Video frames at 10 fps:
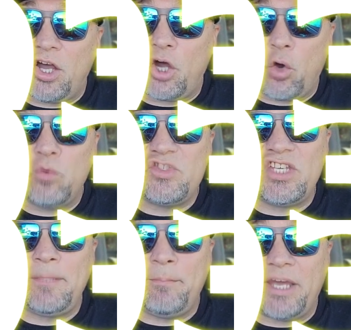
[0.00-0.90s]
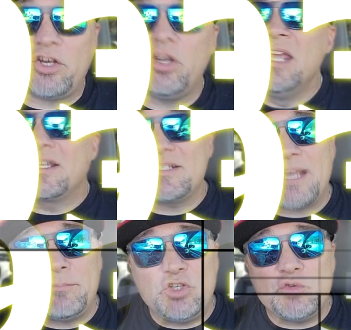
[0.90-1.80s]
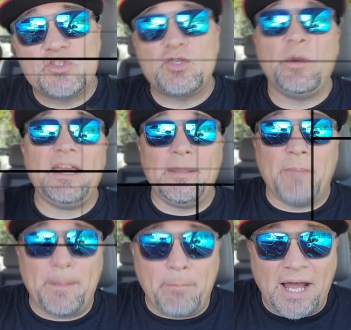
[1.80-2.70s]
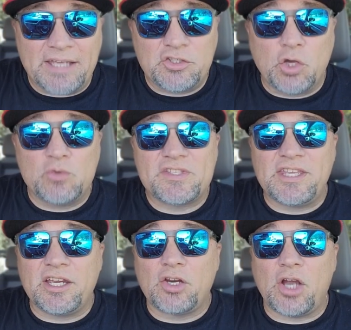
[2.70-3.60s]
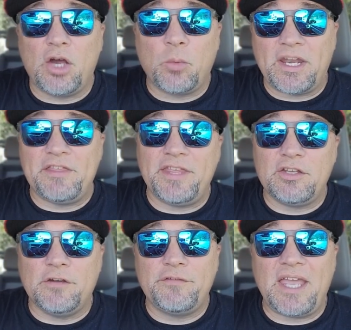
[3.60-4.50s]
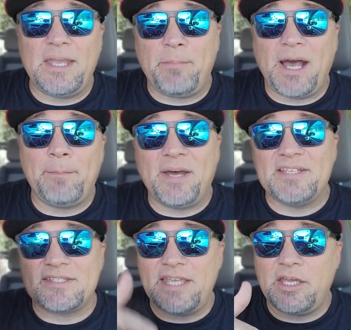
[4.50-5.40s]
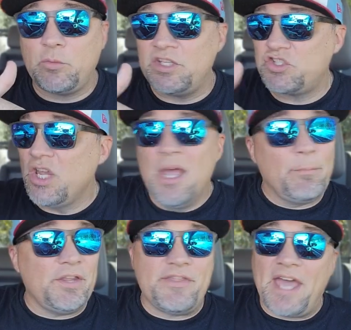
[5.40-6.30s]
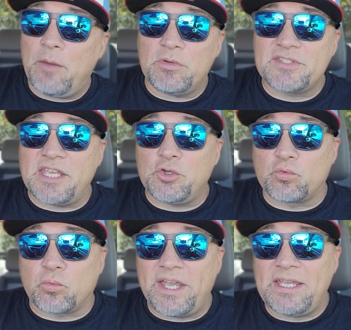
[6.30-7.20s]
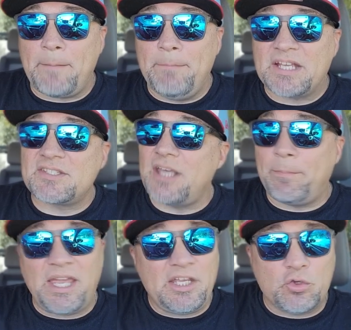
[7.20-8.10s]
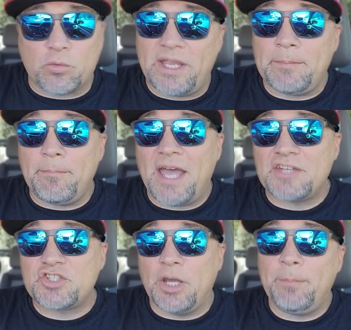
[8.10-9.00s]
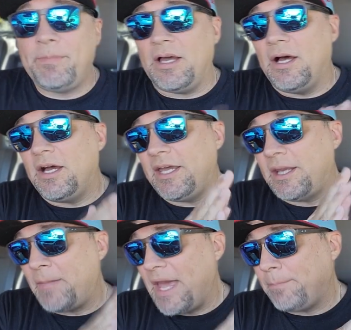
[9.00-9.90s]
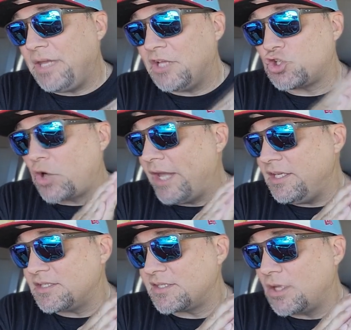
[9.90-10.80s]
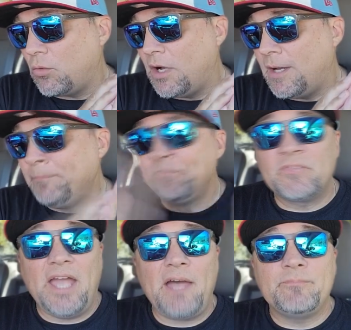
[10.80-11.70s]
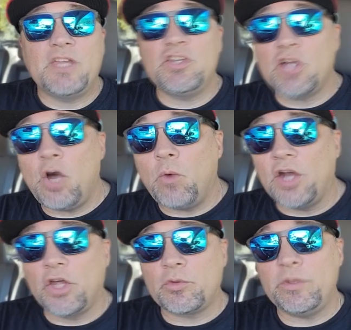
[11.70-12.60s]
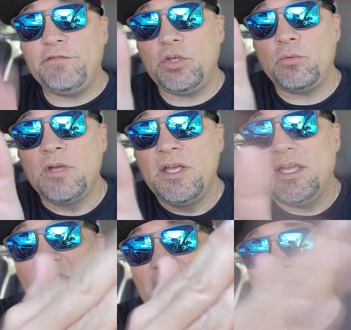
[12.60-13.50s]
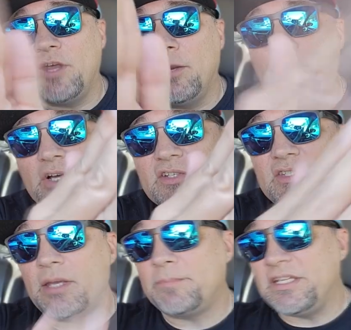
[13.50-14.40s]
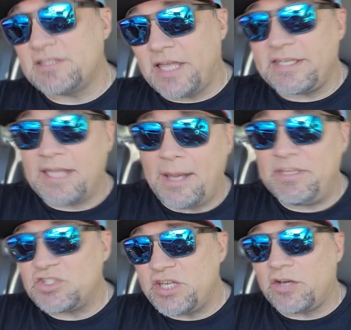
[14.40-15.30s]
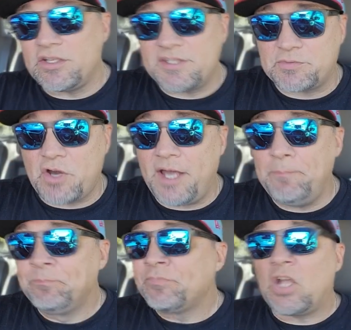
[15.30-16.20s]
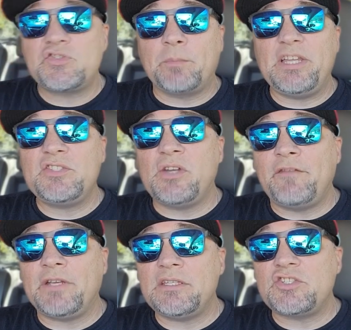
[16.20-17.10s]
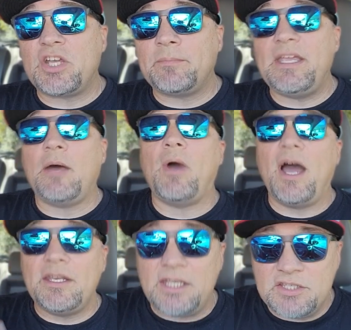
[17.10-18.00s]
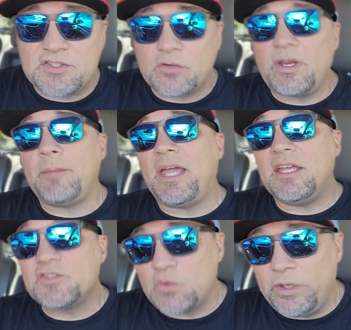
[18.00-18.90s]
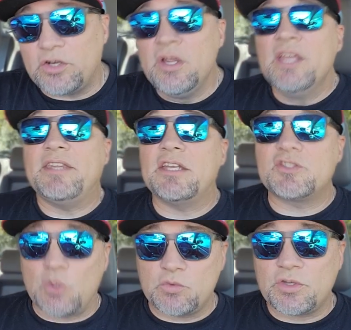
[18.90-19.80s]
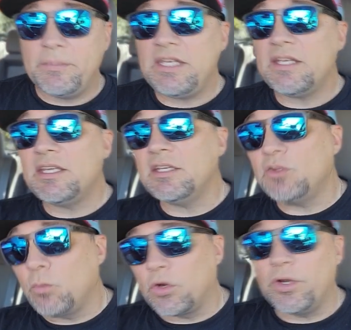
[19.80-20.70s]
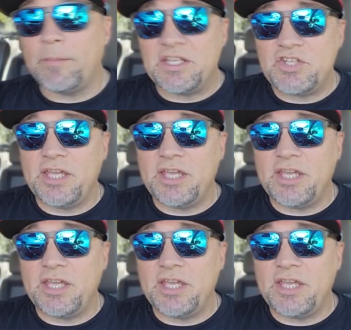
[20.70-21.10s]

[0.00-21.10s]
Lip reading: OG better because I'm used to it and my mind goes there when I think of a Popeyes sandwich. But that was a great mix-up, a great mashup, and I'm happy I tried it. So, yeah, there you go. Another review in the books. Please like, comment, share, and subscribe. Also, please do not forget to check me out on Instagram and Twitter. That is social media, getting the word on my